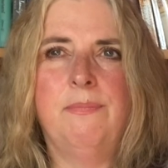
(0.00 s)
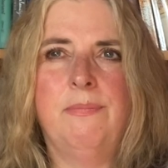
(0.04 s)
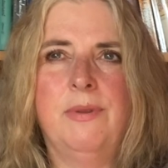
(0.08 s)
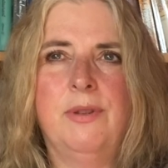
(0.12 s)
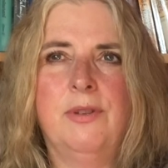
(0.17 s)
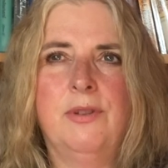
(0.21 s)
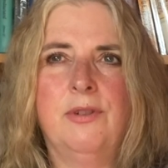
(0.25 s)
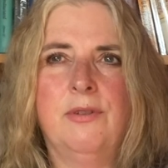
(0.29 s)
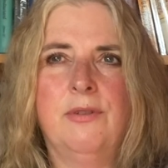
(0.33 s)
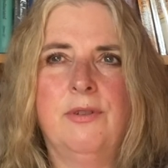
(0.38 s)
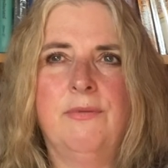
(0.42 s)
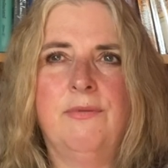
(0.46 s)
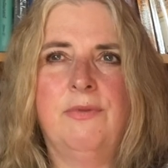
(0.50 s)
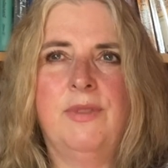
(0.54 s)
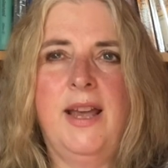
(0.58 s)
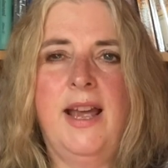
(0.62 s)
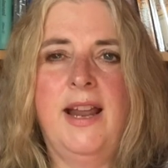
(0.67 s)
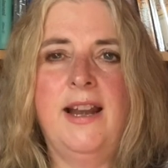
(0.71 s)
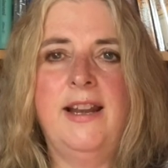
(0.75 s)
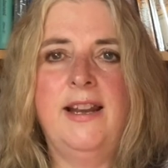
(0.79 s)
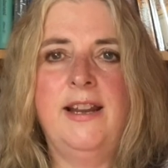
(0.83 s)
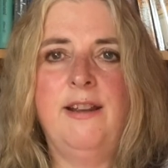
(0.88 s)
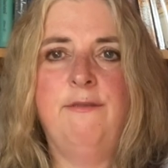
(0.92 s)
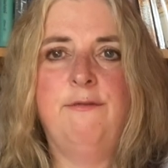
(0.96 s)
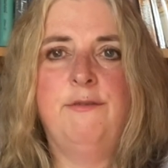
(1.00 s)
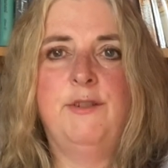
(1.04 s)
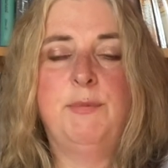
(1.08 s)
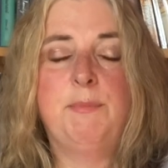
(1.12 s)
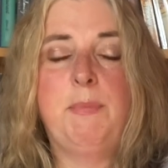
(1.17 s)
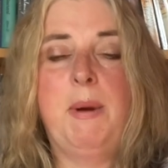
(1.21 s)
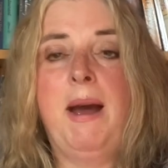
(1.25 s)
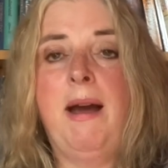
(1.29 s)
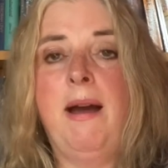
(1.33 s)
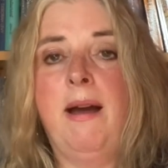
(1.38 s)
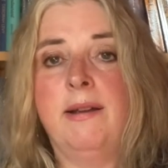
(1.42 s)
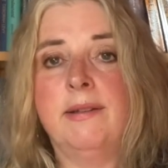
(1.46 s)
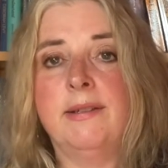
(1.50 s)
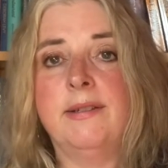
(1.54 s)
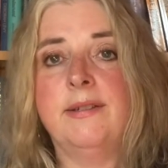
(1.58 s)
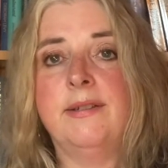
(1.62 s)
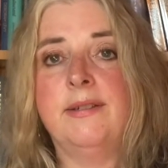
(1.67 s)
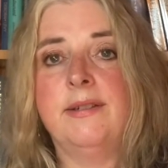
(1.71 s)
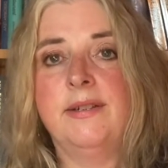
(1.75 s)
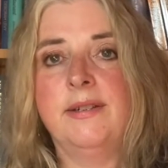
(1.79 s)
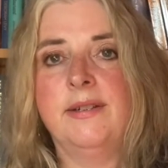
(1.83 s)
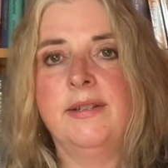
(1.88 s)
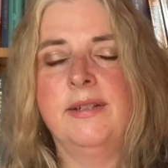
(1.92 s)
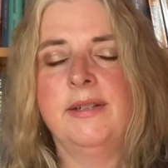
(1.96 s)
sort of their lived
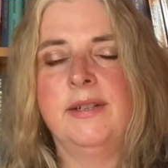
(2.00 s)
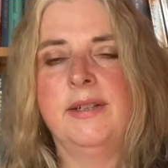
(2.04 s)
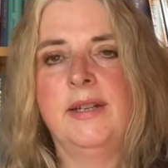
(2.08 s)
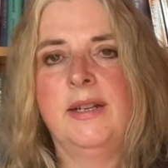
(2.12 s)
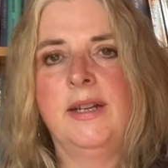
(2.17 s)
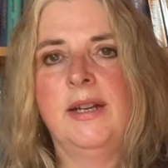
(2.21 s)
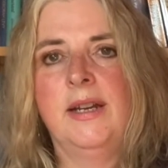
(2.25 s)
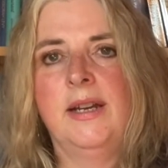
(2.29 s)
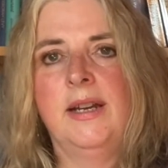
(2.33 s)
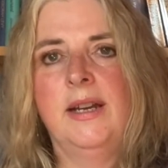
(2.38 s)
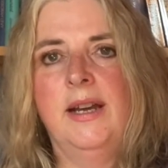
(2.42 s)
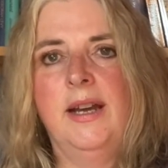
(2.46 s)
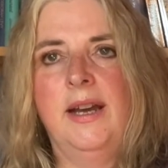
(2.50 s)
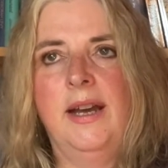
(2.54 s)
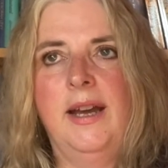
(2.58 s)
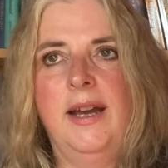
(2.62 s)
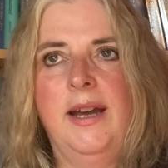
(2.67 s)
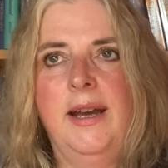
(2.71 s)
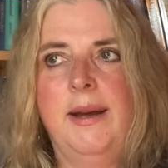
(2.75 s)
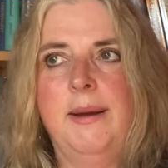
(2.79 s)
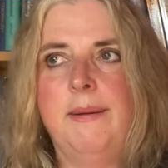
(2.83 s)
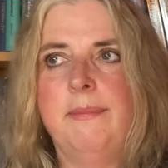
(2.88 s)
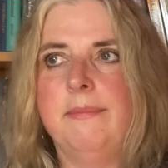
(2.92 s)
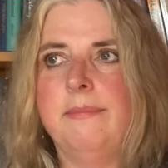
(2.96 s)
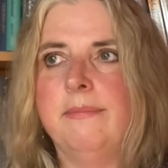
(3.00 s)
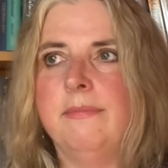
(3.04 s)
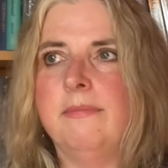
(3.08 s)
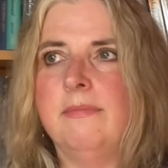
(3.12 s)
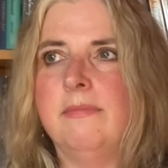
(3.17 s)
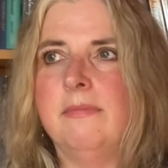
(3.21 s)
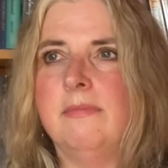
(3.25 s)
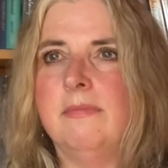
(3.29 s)
past. And